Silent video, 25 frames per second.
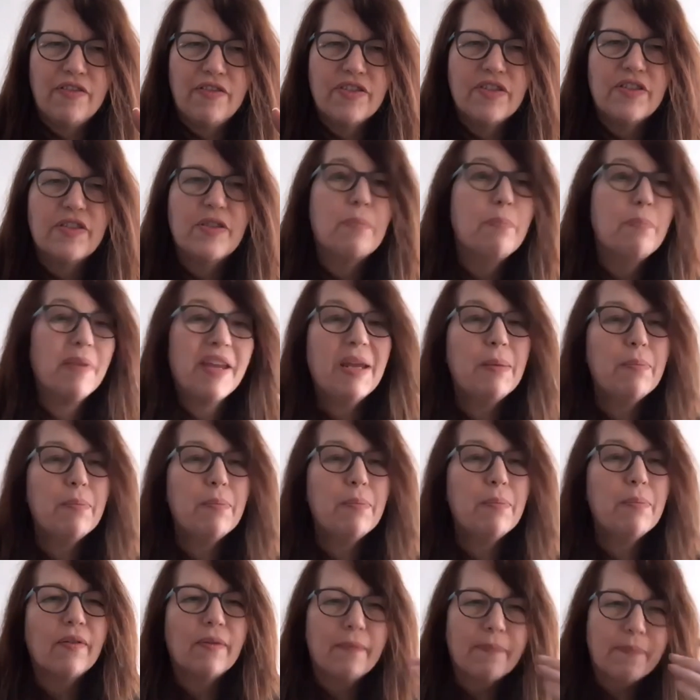the
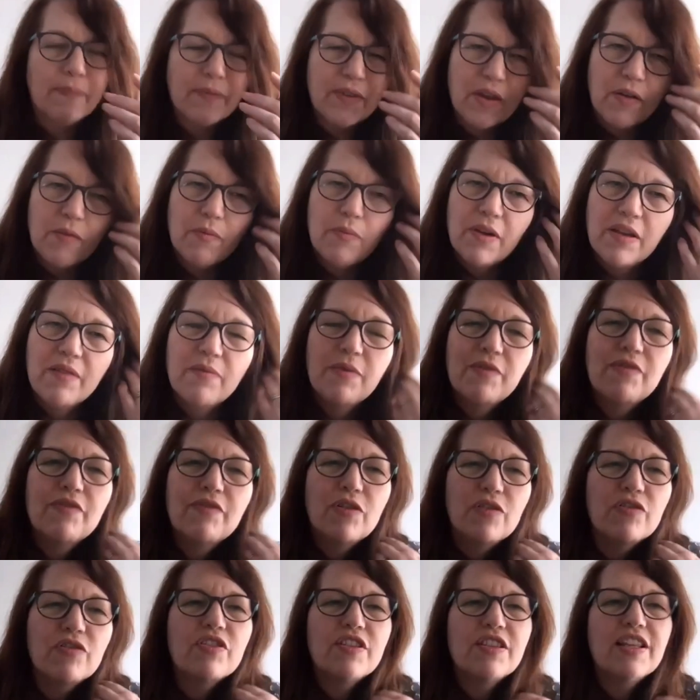people. You know, we've
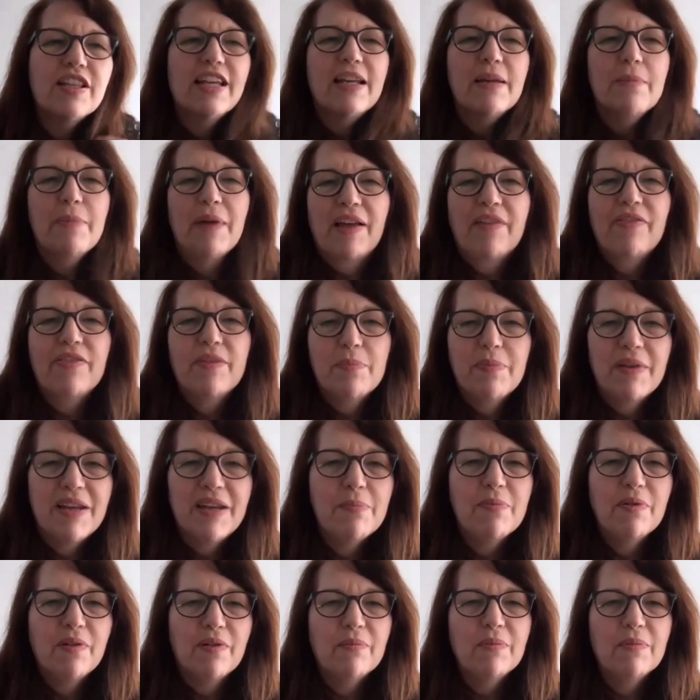got to think about the
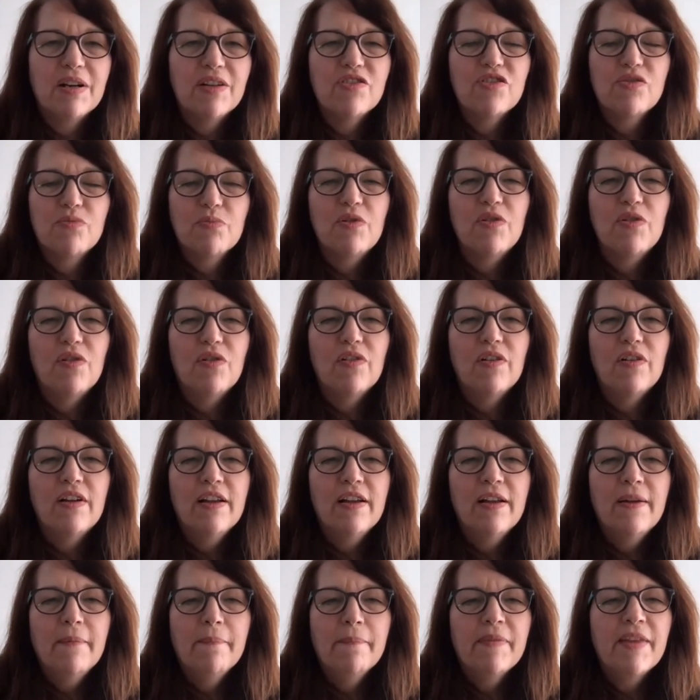people much more.
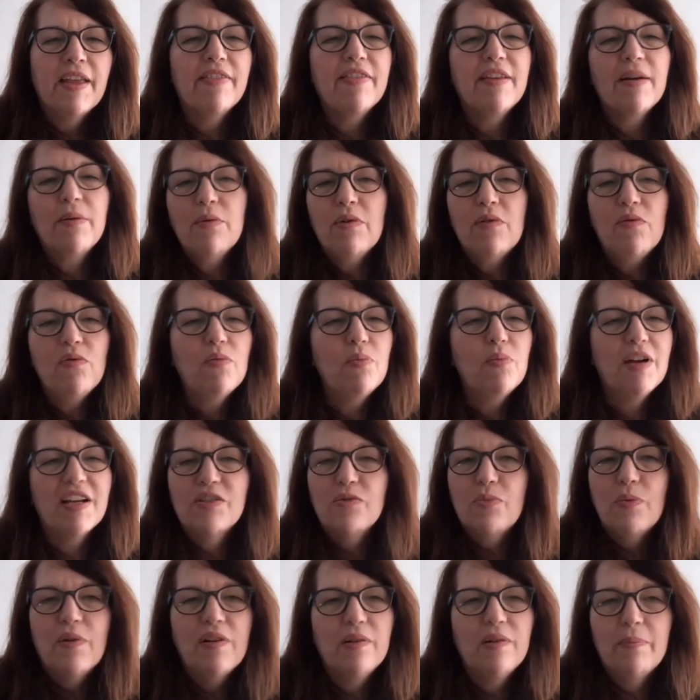And there
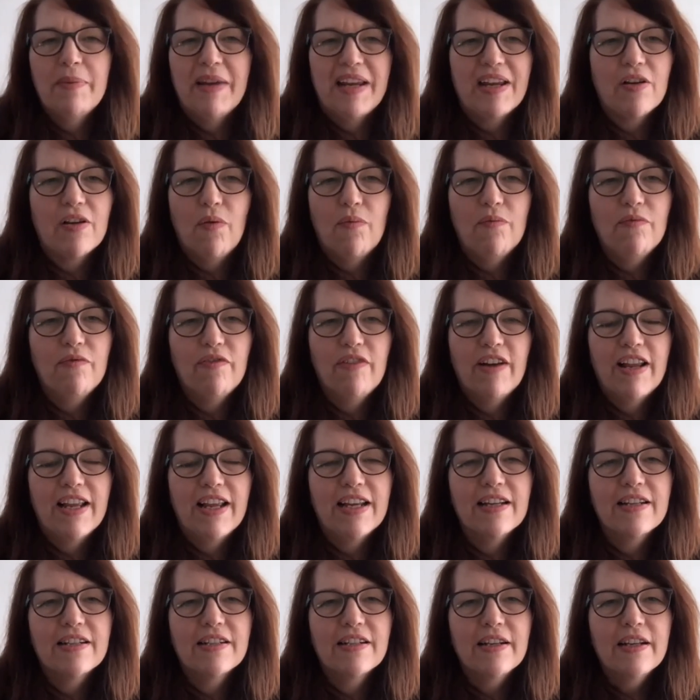always will be
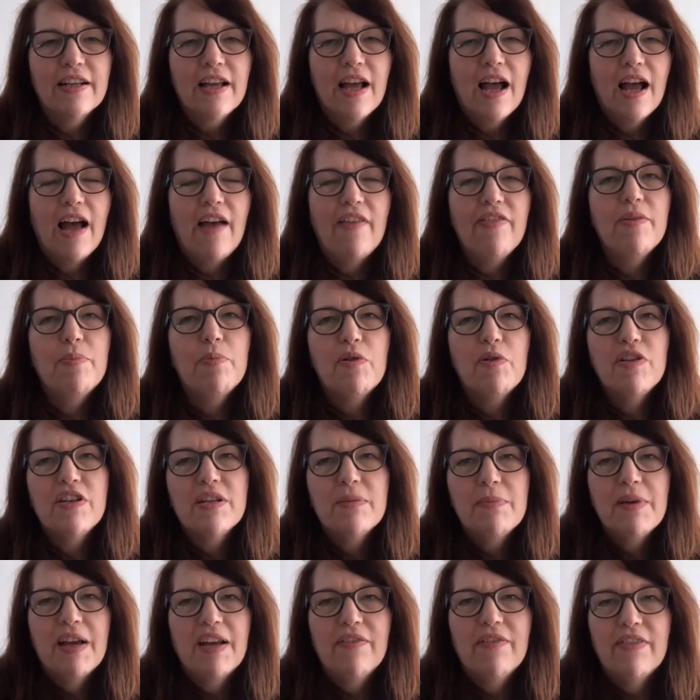conflict. And the point
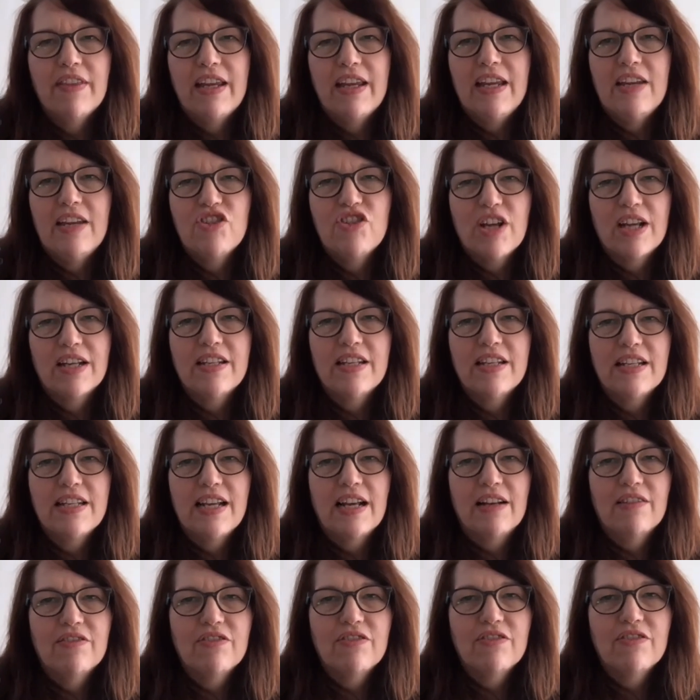about the shanty
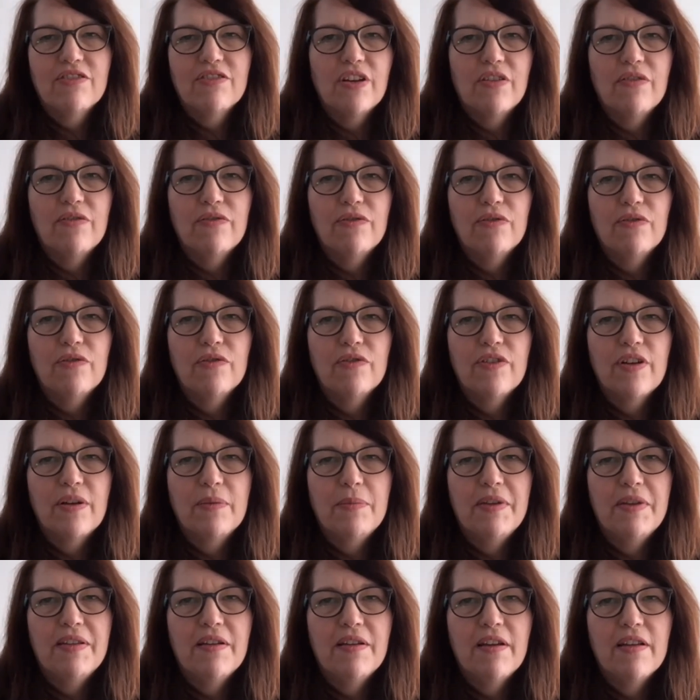towns and so forth, I
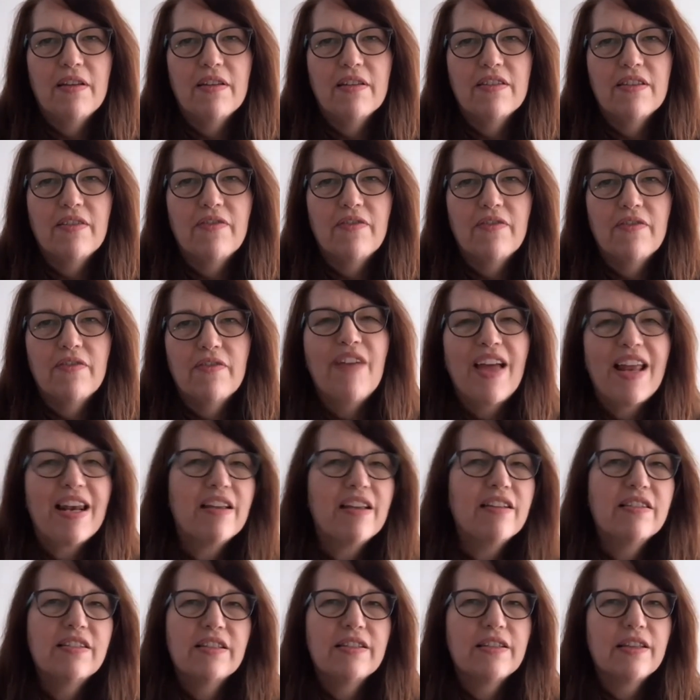mean, the
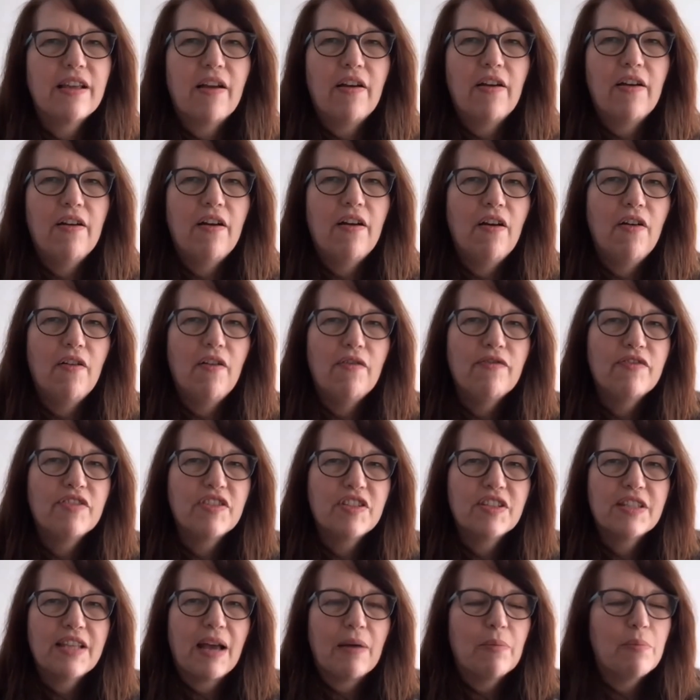favelas of
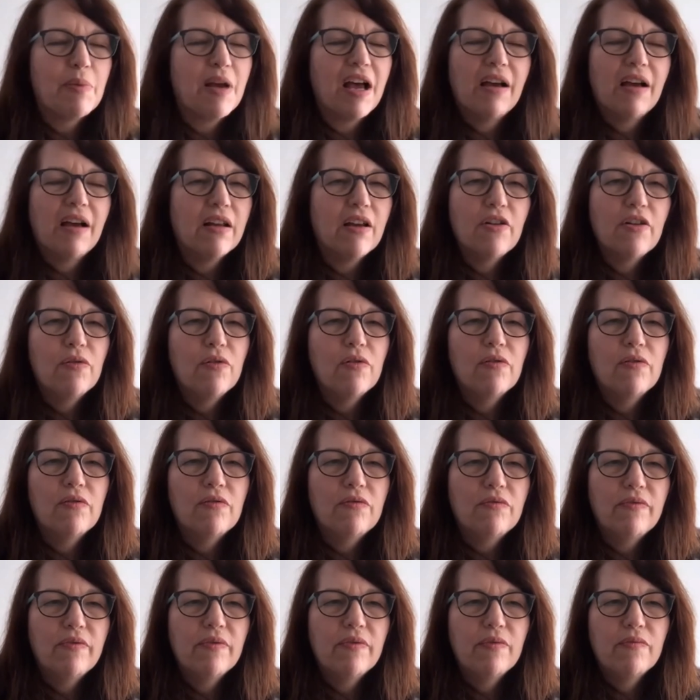Sao Paulo
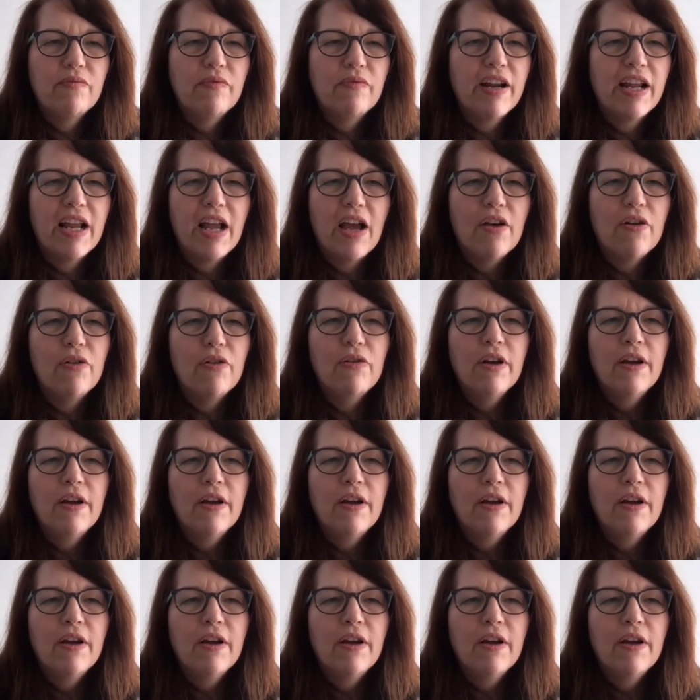or Rio